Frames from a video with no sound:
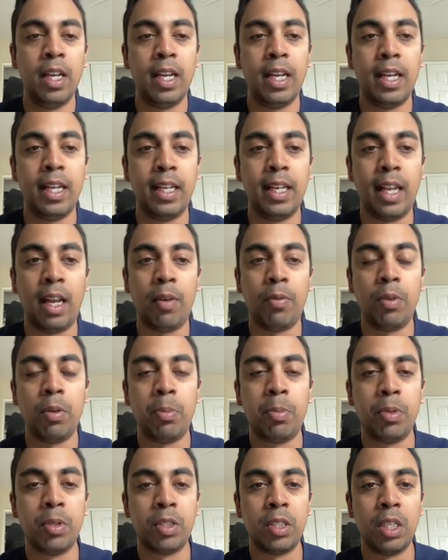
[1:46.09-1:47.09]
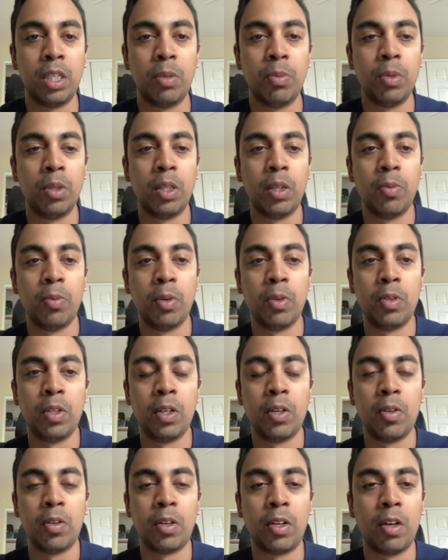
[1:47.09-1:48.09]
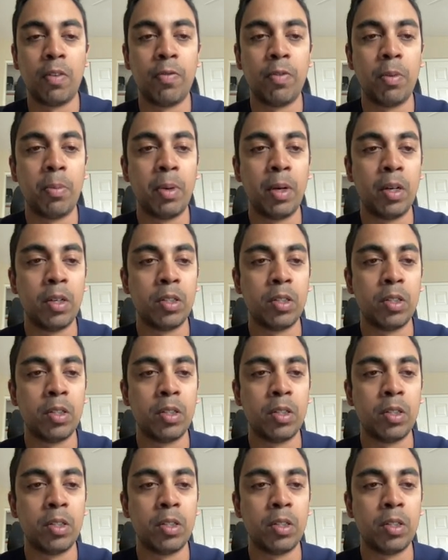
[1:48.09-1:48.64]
And now we'll proceed with the rotator cuff repair.